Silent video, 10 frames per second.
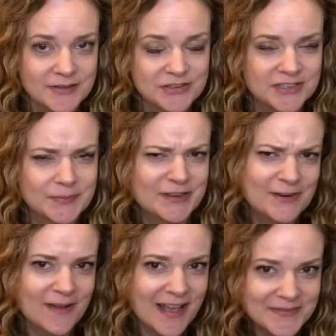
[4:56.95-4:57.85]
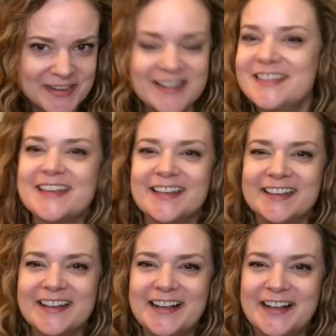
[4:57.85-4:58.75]
and she said, but you don't have
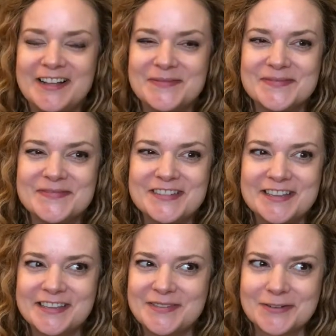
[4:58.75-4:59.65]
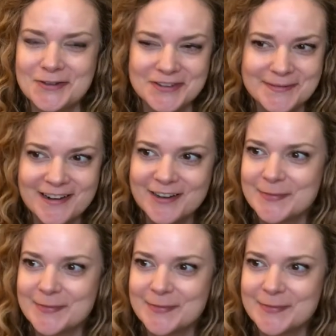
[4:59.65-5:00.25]
anything to even hold a bra.